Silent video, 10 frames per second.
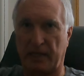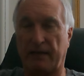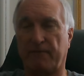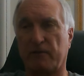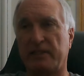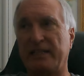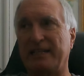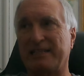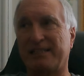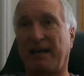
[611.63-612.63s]
And for
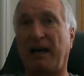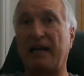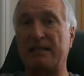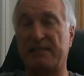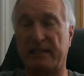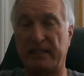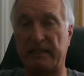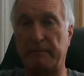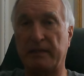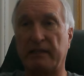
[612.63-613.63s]
TSIs, they
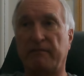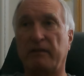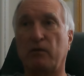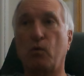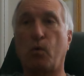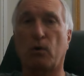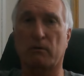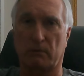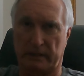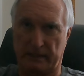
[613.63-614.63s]
need to be given
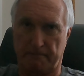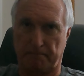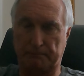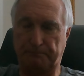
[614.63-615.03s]
quarterly.